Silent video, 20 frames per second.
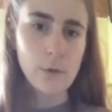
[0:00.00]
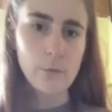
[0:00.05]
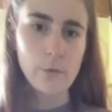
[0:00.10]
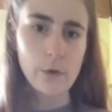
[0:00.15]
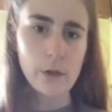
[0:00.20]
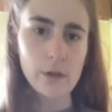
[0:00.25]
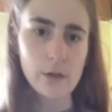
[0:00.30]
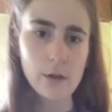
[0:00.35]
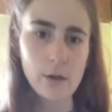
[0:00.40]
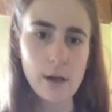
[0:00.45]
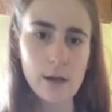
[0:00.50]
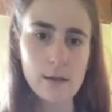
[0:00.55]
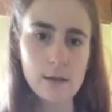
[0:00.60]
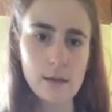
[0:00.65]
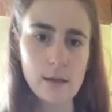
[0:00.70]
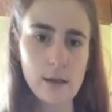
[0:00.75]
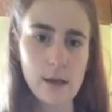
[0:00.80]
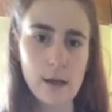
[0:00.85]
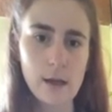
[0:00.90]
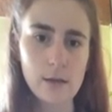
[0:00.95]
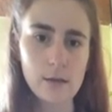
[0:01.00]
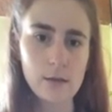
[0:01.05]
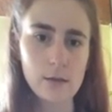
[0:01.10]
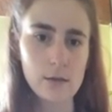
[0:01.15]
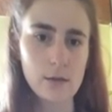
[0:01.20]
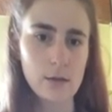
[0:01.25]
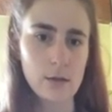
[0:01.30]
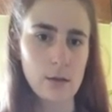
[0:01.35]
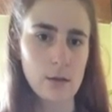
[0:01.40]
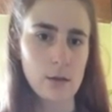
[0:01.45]
When you get to the end,
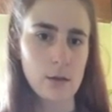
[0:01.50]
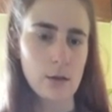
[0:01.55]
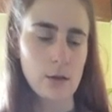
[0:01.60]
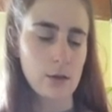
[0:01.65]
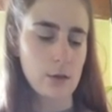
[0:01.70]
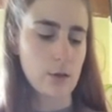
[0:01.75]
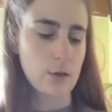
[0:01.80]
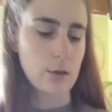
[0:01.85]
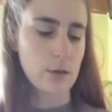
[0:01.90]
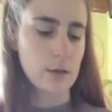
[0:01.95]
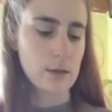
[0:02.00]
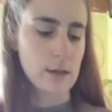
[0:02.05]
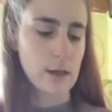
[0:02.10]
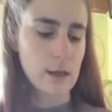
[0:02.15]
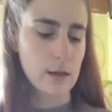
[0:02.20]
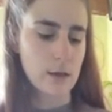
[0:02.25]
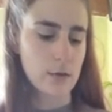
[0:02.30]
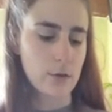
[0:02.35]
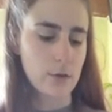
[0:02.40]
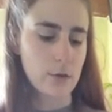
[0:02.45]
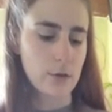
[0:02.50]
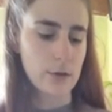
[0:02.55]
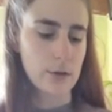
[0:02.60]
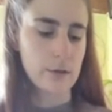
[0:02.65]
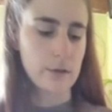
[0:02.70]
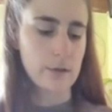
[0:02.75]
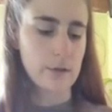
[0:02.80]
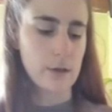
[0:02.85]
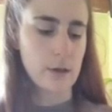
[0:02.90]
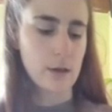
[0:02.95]
you can take your glue
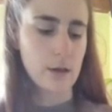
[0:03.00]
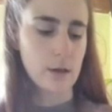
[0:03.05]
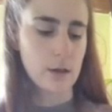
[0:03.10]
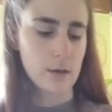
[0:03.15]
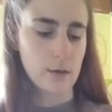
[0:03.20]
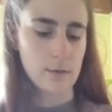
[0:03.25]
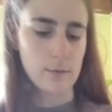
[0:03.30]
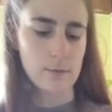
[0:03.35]
stick